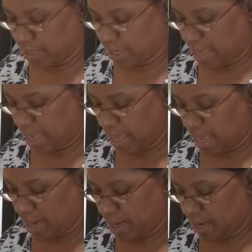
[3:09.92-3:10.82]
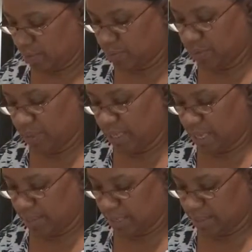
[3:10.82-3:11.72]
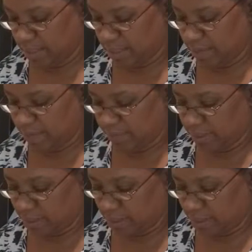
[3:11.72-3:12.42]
and yeah, take the leaf, get it